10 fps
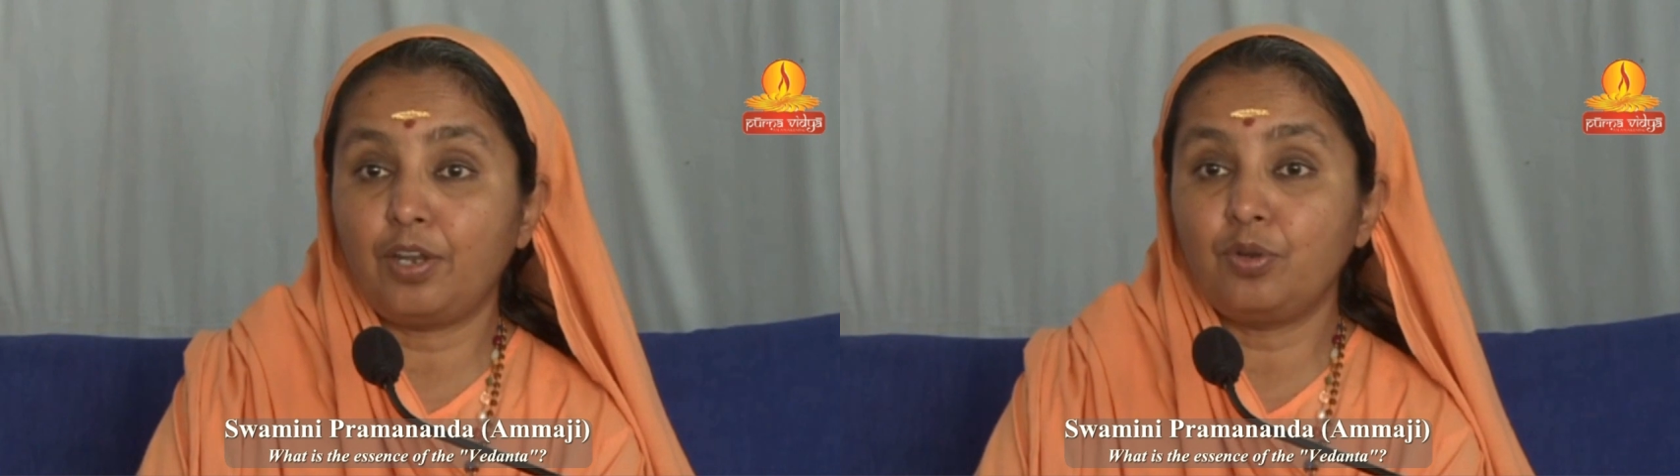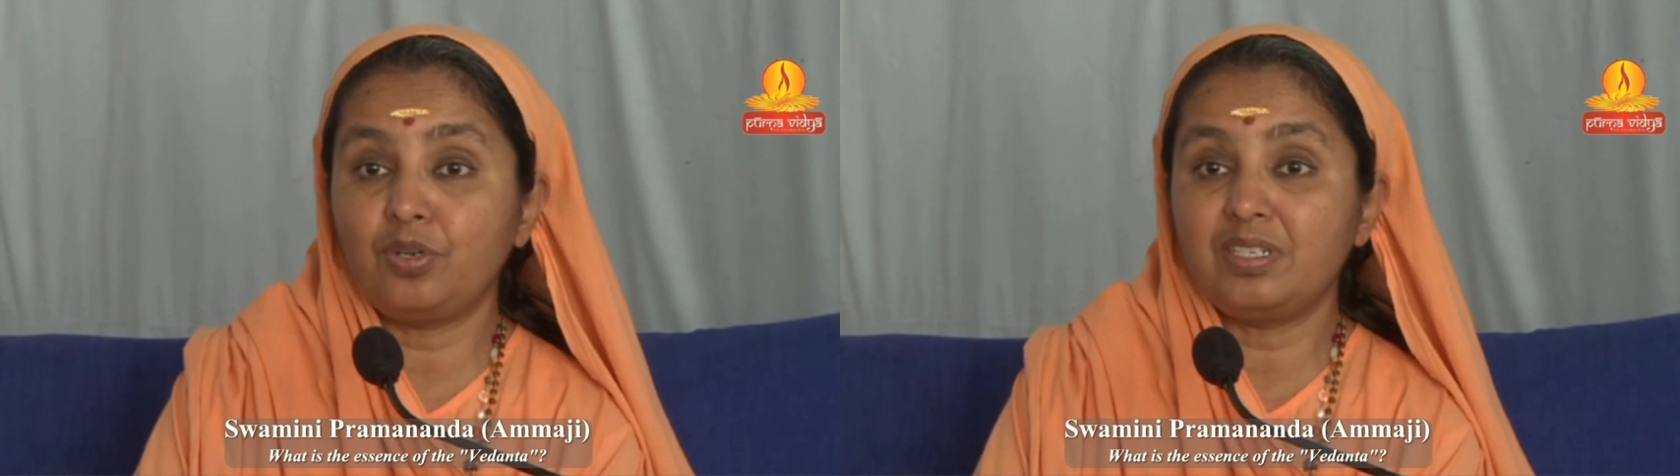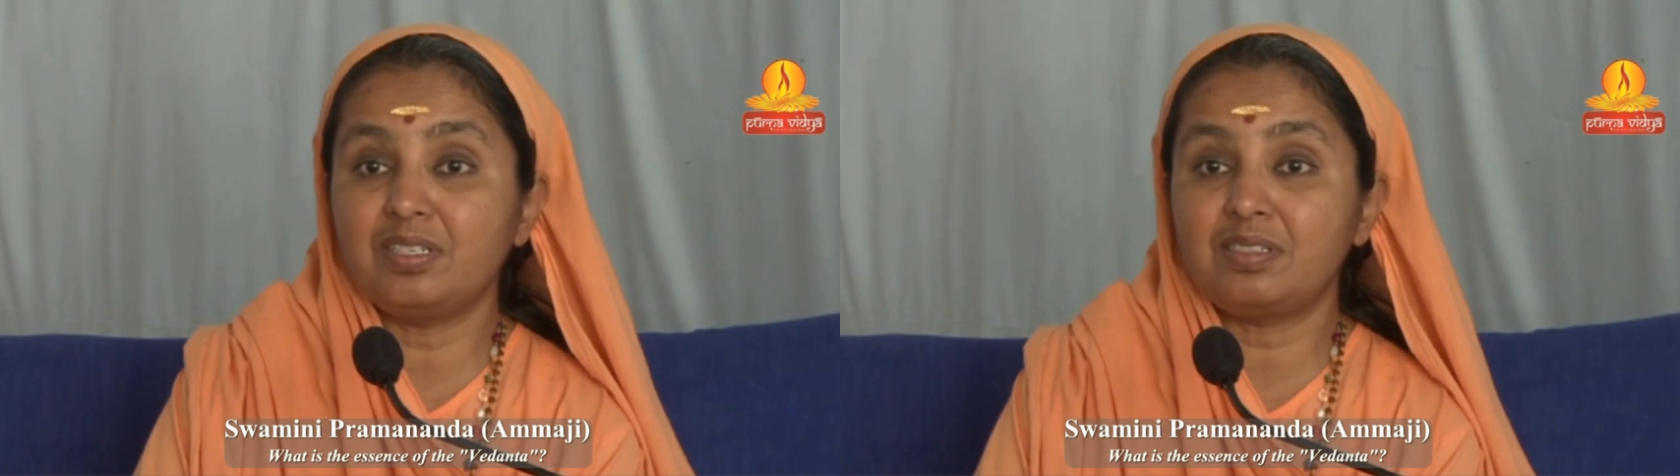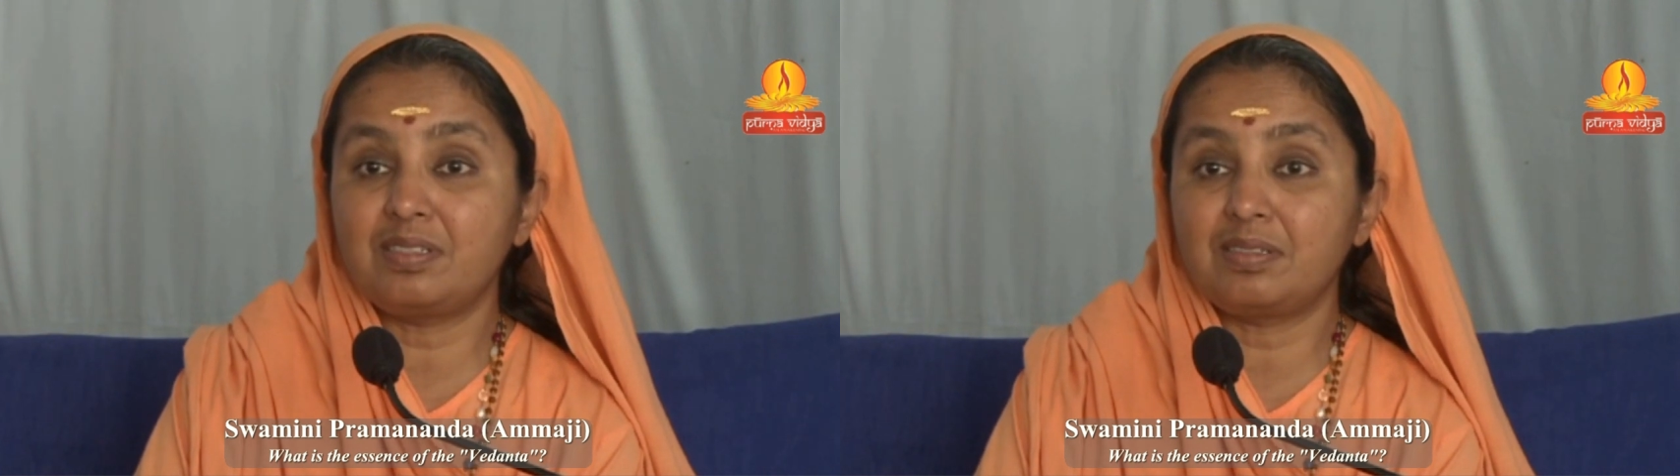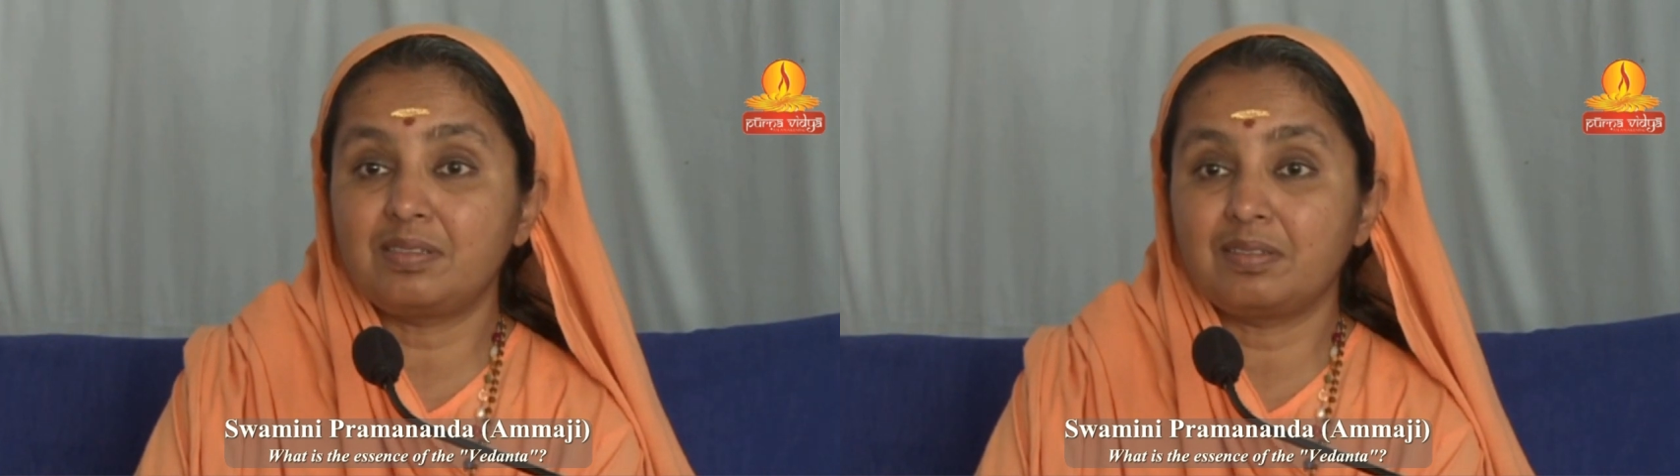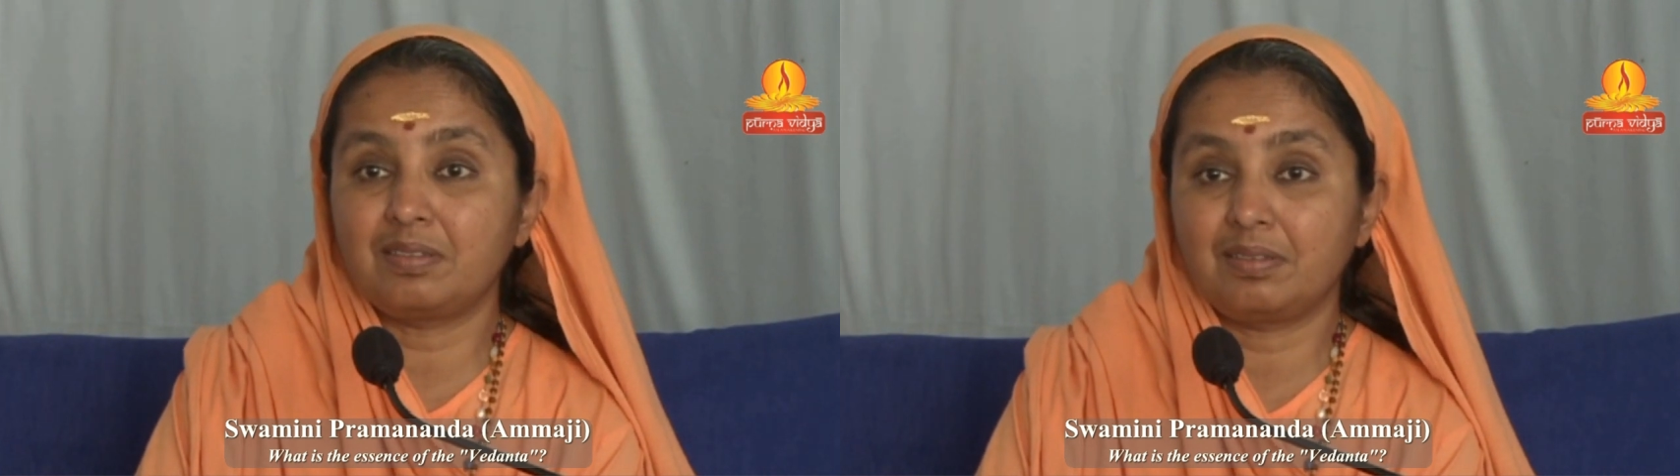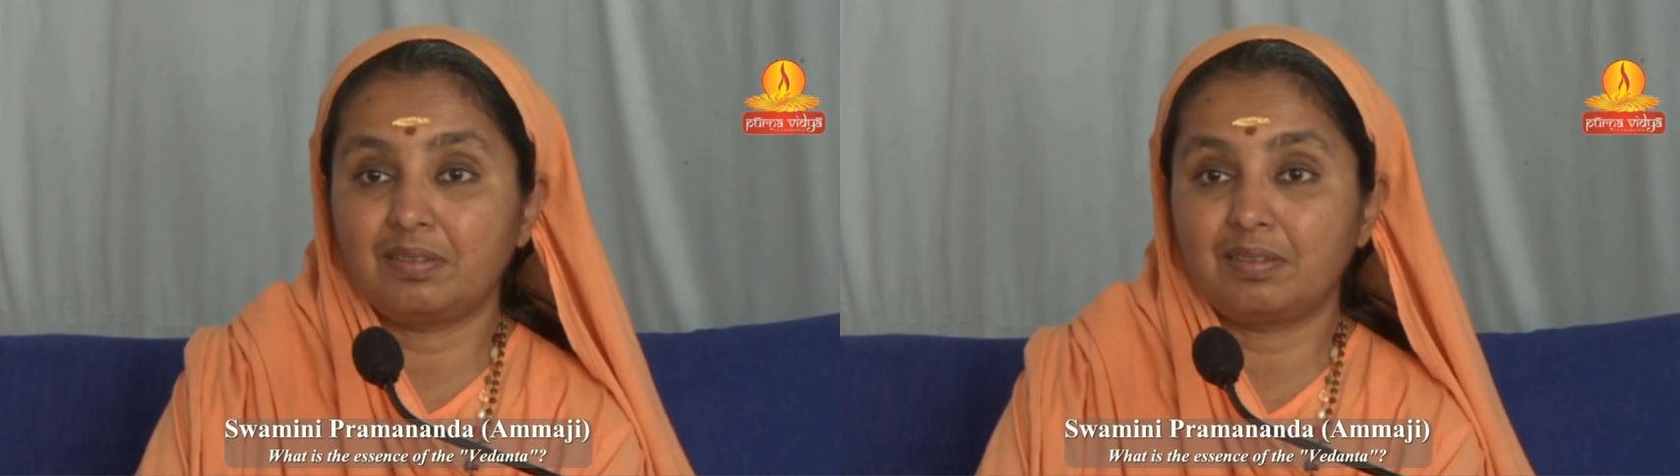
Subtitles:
erroneous